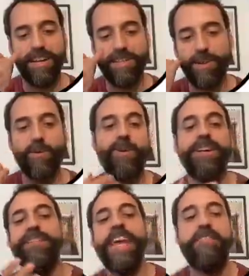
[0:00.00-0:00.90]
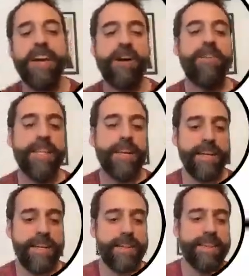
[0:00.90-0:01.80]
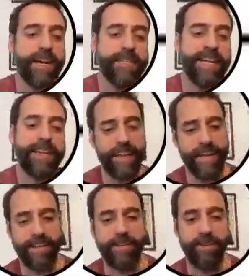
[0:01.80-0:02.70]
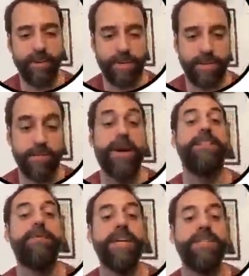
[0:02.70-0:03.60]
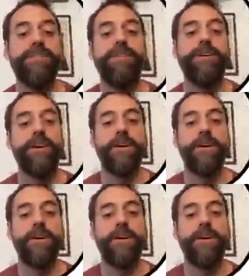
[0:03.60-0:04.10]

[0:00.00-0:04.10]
So every now and then it does get hit towards the right direction,